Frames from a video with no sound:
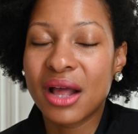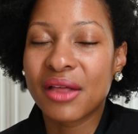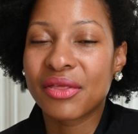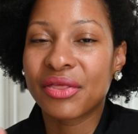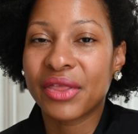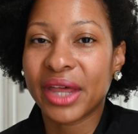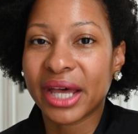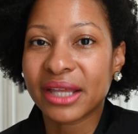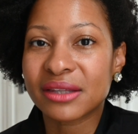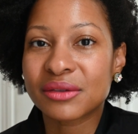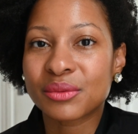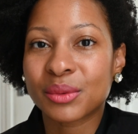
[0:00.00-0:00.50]

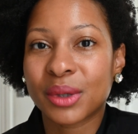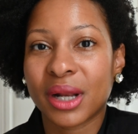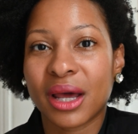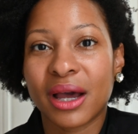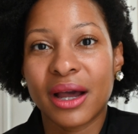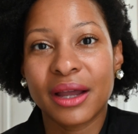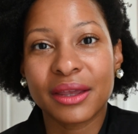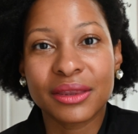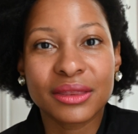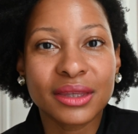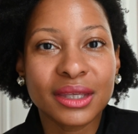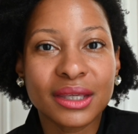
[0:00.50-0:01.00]
That's what
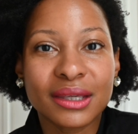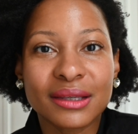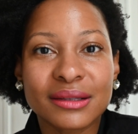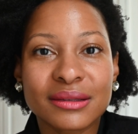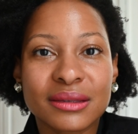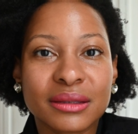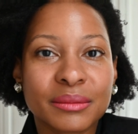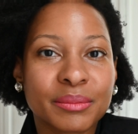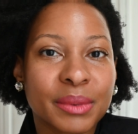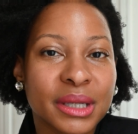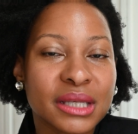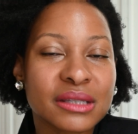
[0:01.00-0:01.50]
I think is
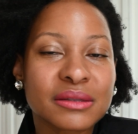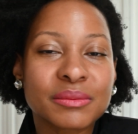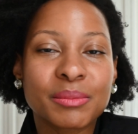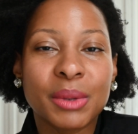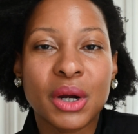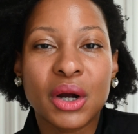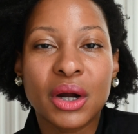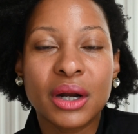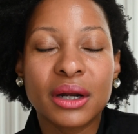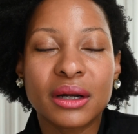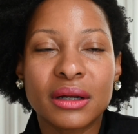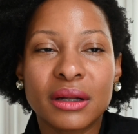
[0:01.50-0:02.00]
the best
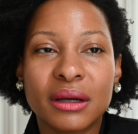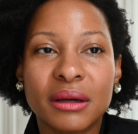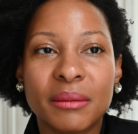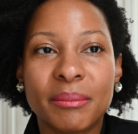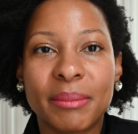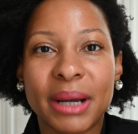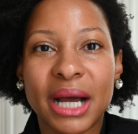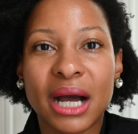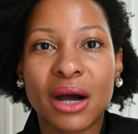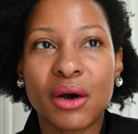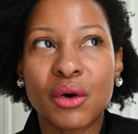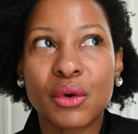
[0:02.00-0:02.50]
part
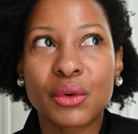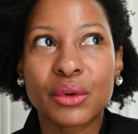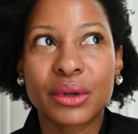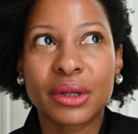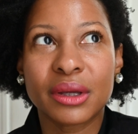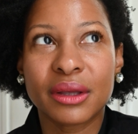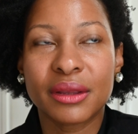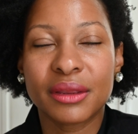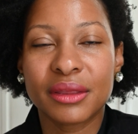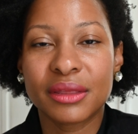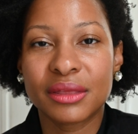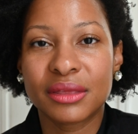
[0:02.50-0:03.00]
about
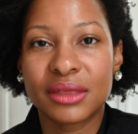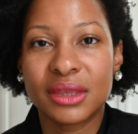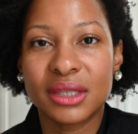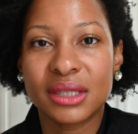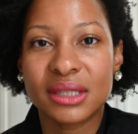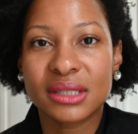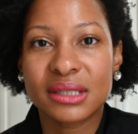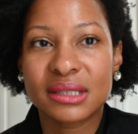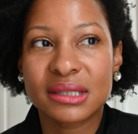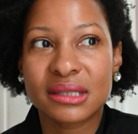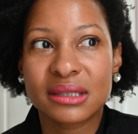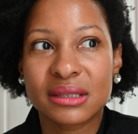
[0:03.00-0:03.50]

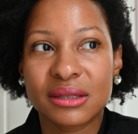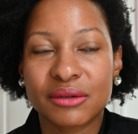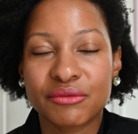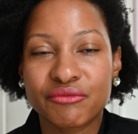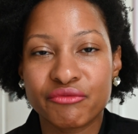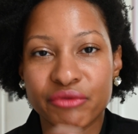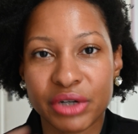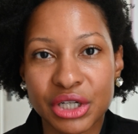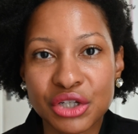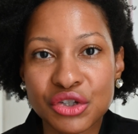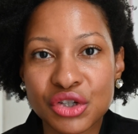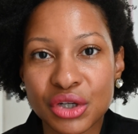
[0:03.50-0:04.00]
this
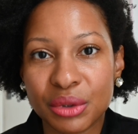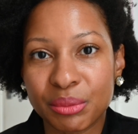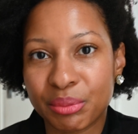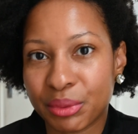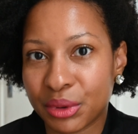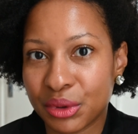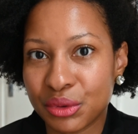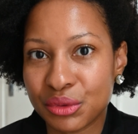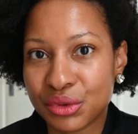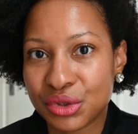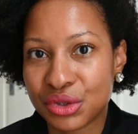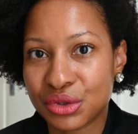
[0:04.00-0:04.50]
French
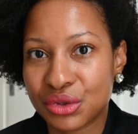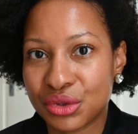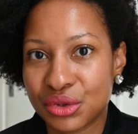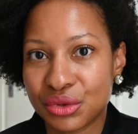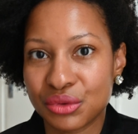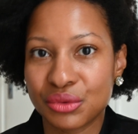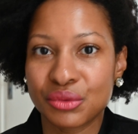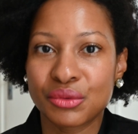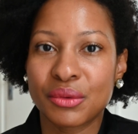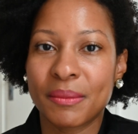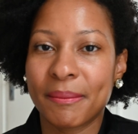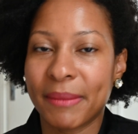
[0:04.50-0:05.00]
approach
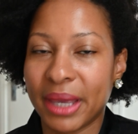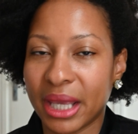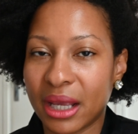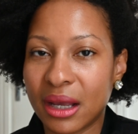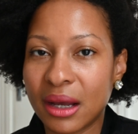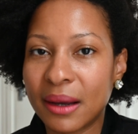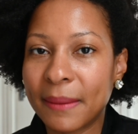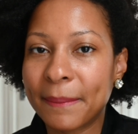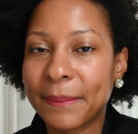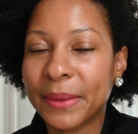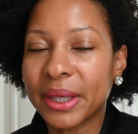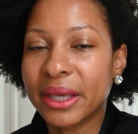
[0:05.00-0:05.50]
to
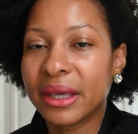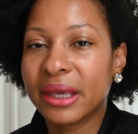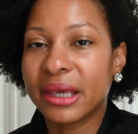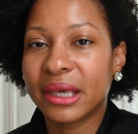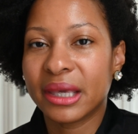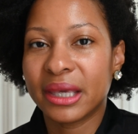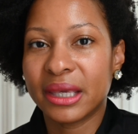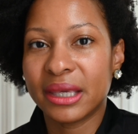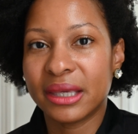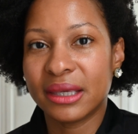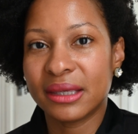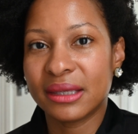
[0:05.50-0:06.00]
makeup,
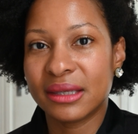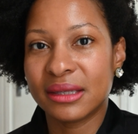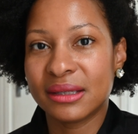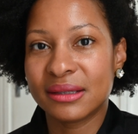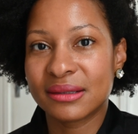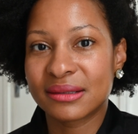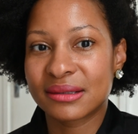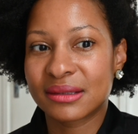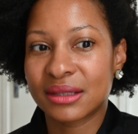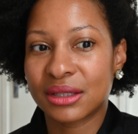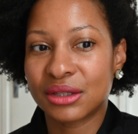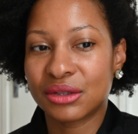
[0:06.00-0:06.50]

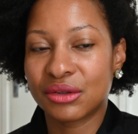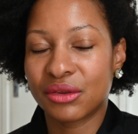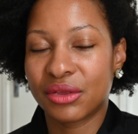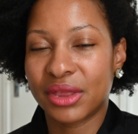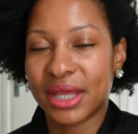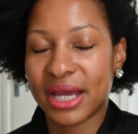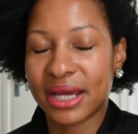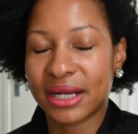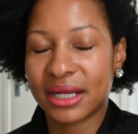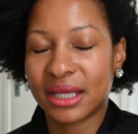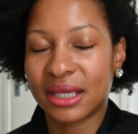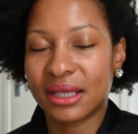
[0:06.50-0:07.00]
is
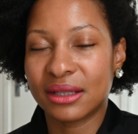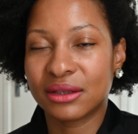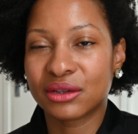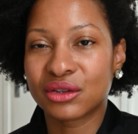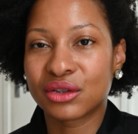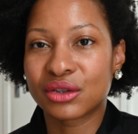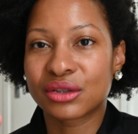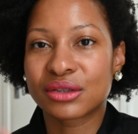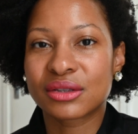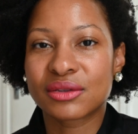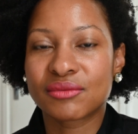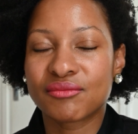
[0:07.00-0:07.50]
that it
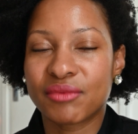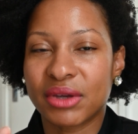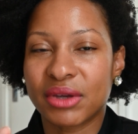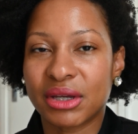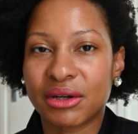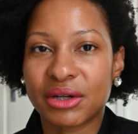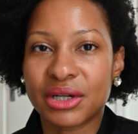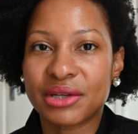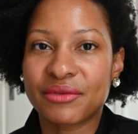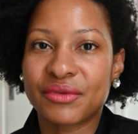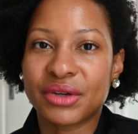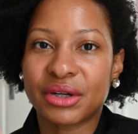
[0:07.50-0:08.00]
looks
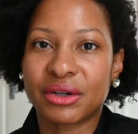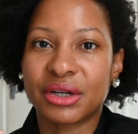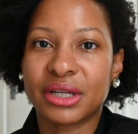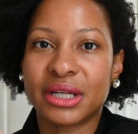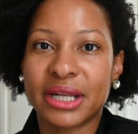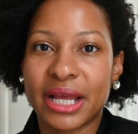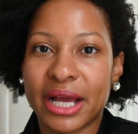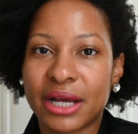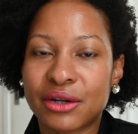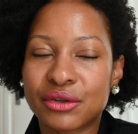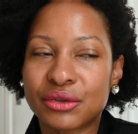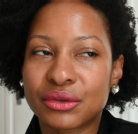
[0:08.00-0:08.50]
very, very
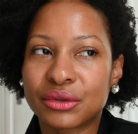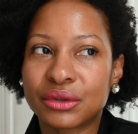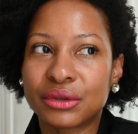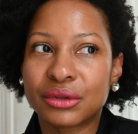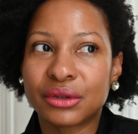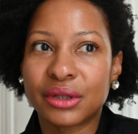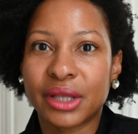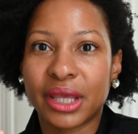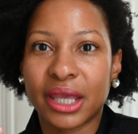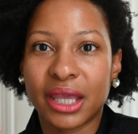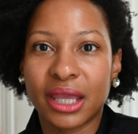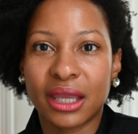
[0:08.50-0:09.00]

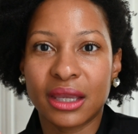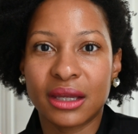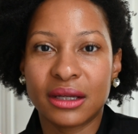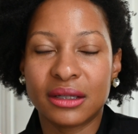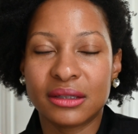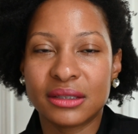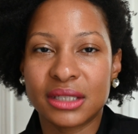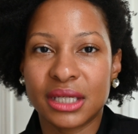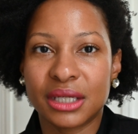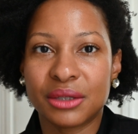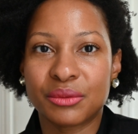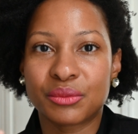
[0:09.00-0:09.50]
natural,
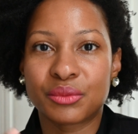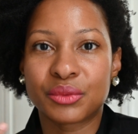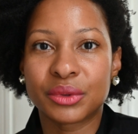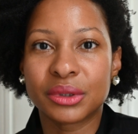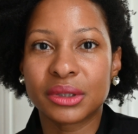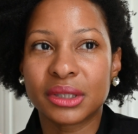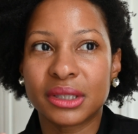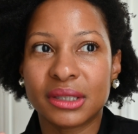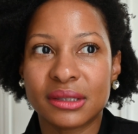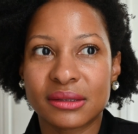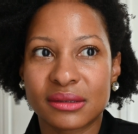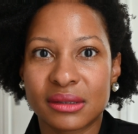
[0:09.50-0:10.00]
and it
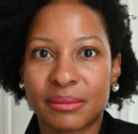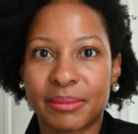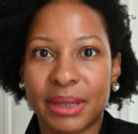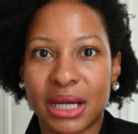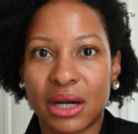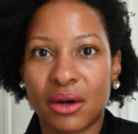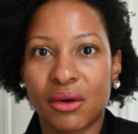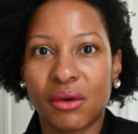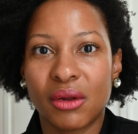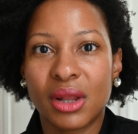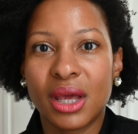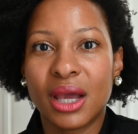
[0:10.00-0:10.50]
really is
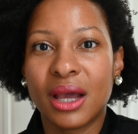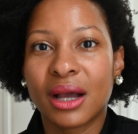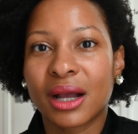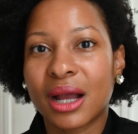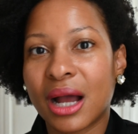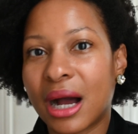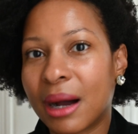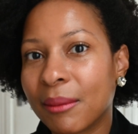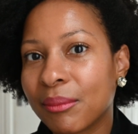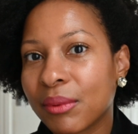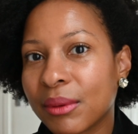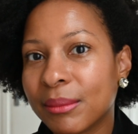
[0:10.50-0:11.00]
about
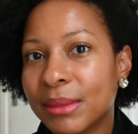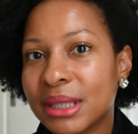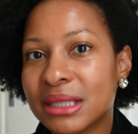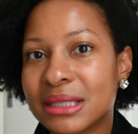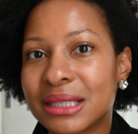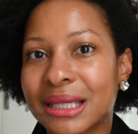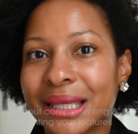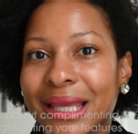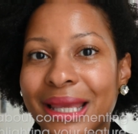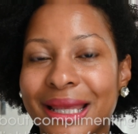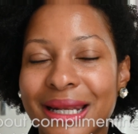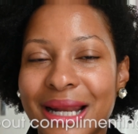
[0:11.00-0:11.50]

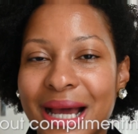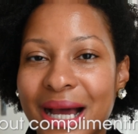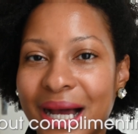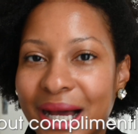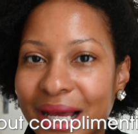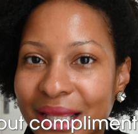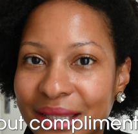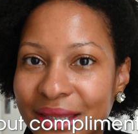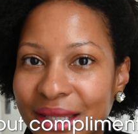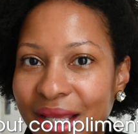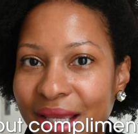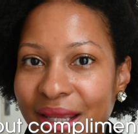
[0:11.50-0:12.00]
complementing and
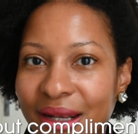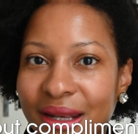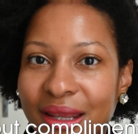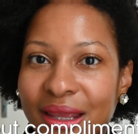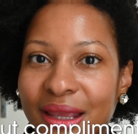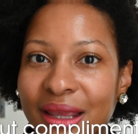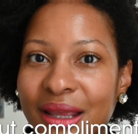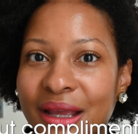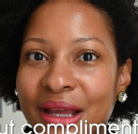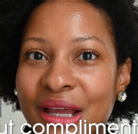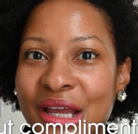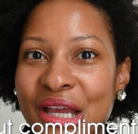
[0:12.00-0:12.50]

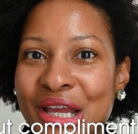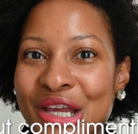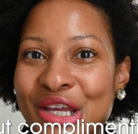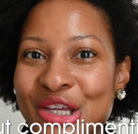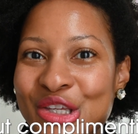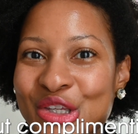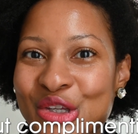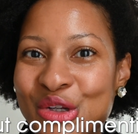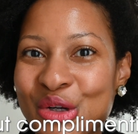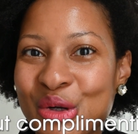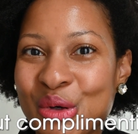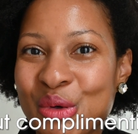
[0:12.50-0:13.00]
highlighting,
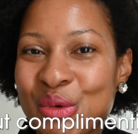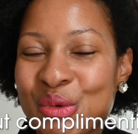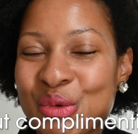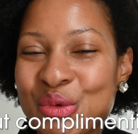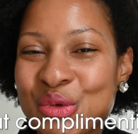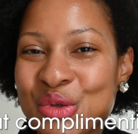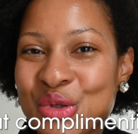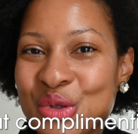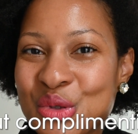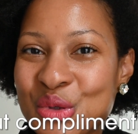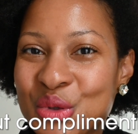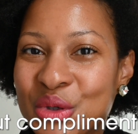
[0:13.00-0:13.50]

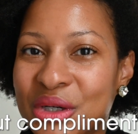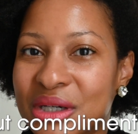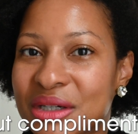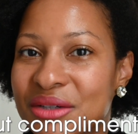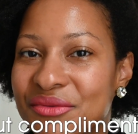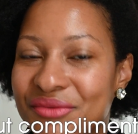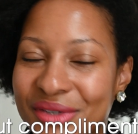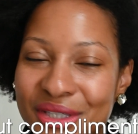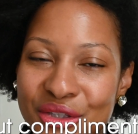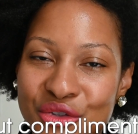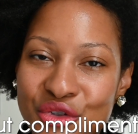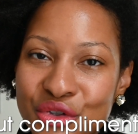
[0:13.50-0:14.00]
your
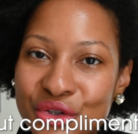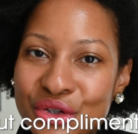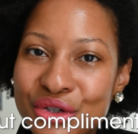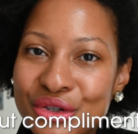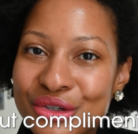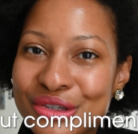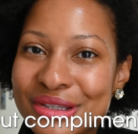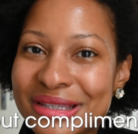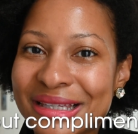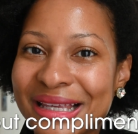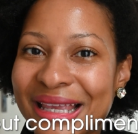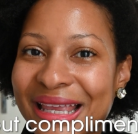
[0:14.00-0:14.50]

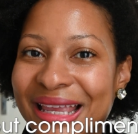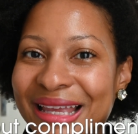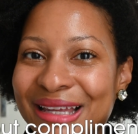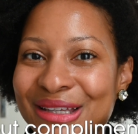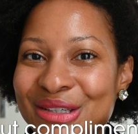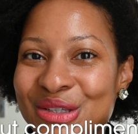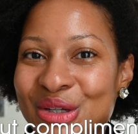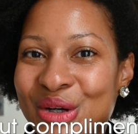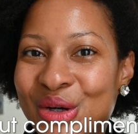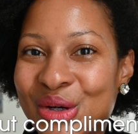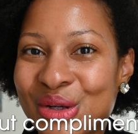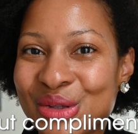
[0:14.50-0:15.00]
features,
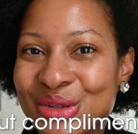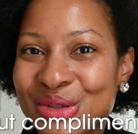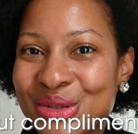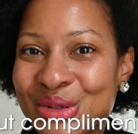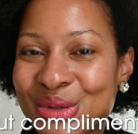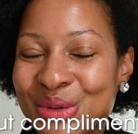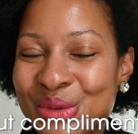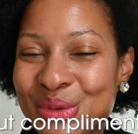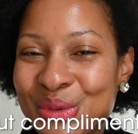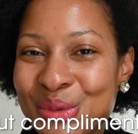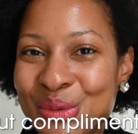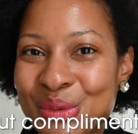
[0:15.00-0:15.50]
and
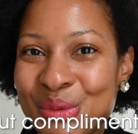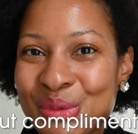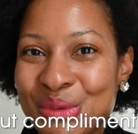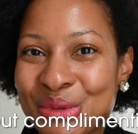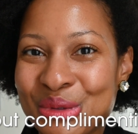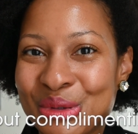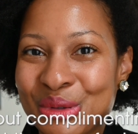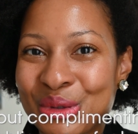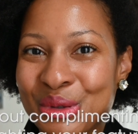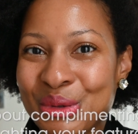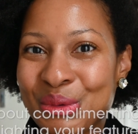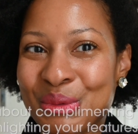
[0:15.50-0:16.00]
also,
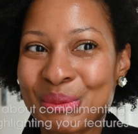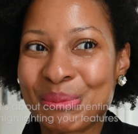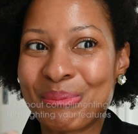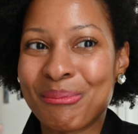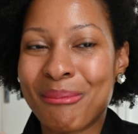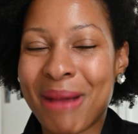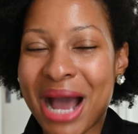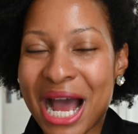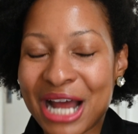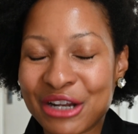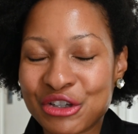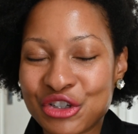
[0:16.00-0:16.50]

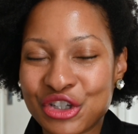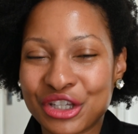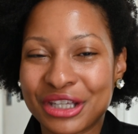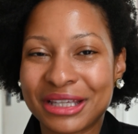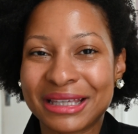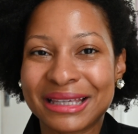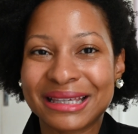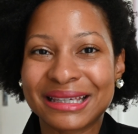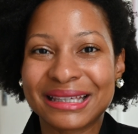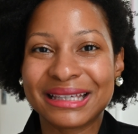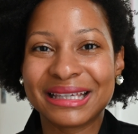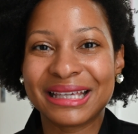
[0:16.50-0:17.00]

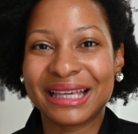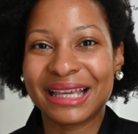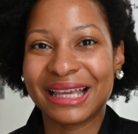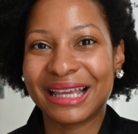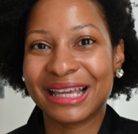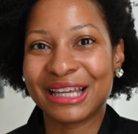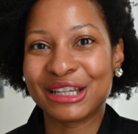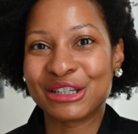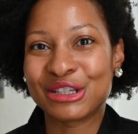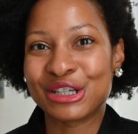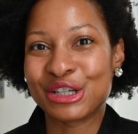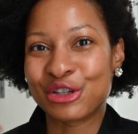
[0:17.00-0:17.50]
matching
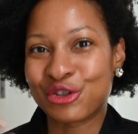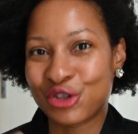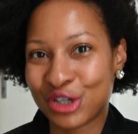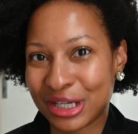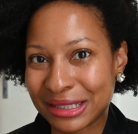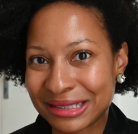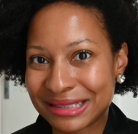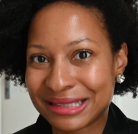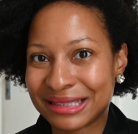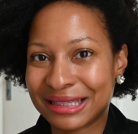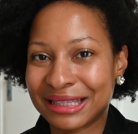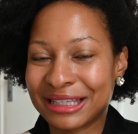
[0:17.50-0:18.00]
and
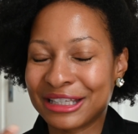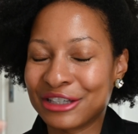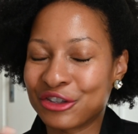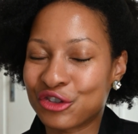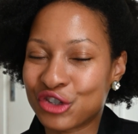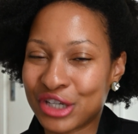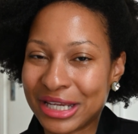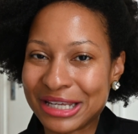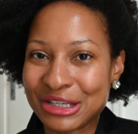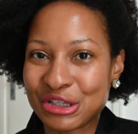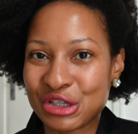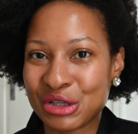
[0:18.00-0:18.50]
adjusting and
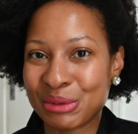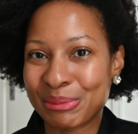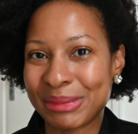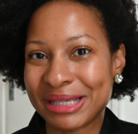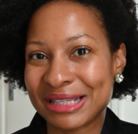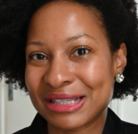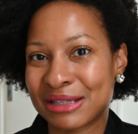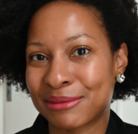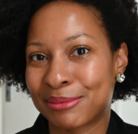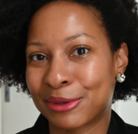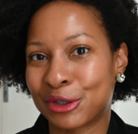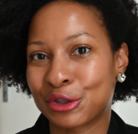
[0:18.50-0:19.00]
changing
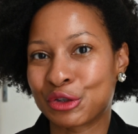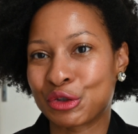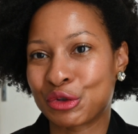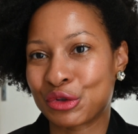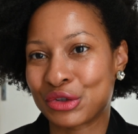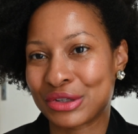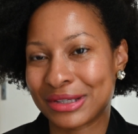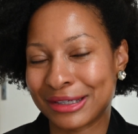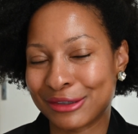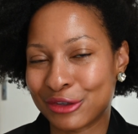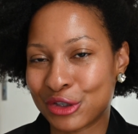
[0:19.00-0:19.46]
based upon your skin